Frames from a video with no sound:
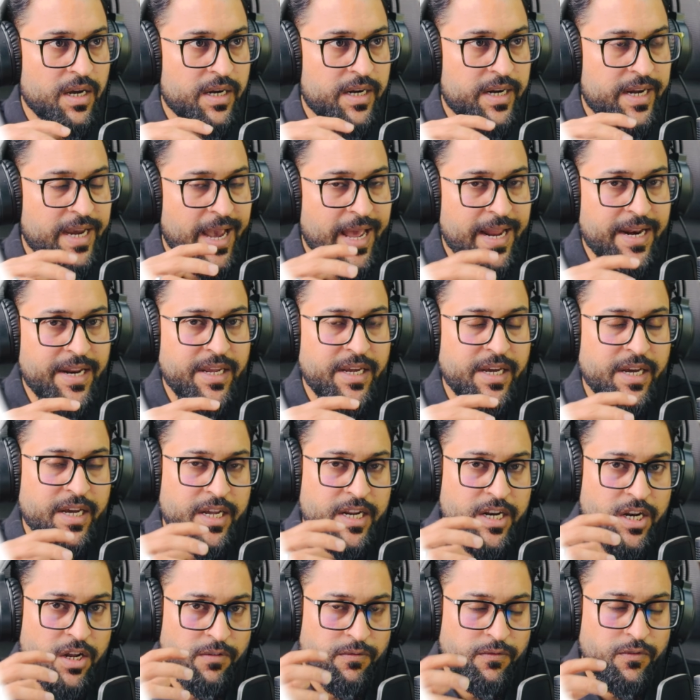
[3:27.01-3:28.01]
carrying
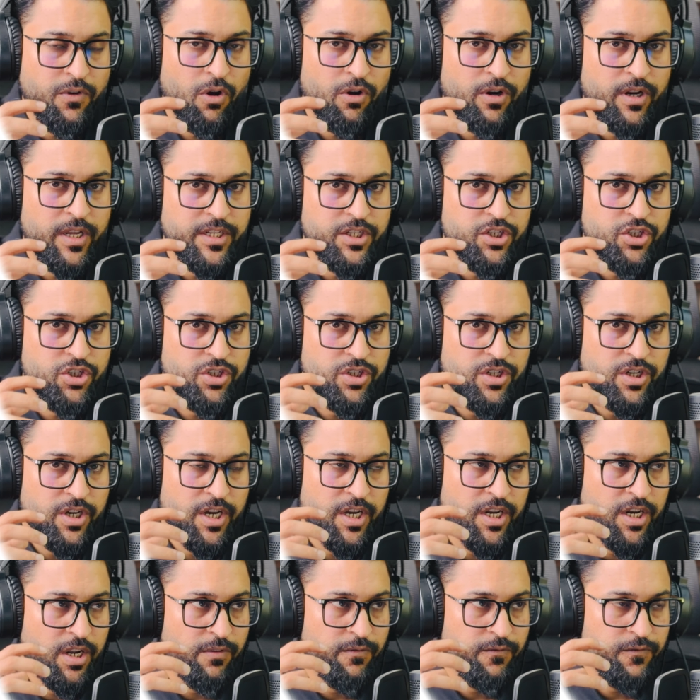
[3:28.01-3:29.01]
enough knowledge,
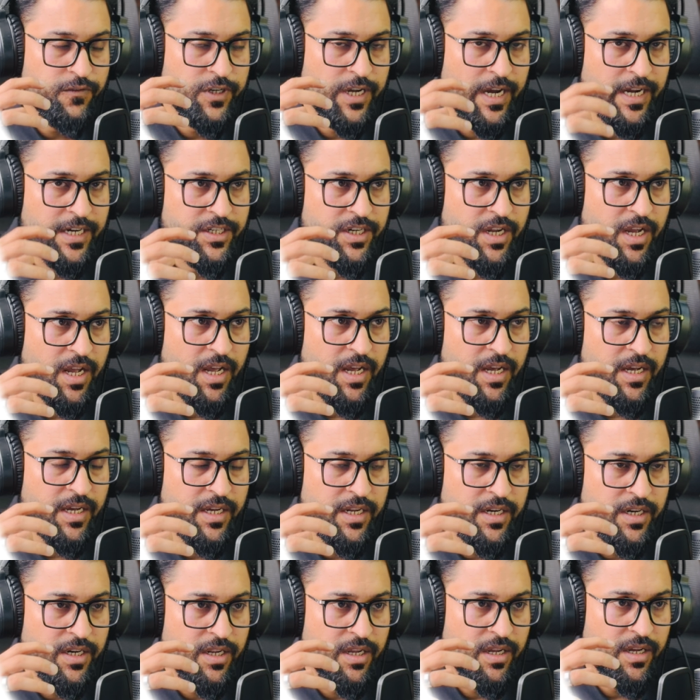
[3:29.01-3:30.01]
enough data in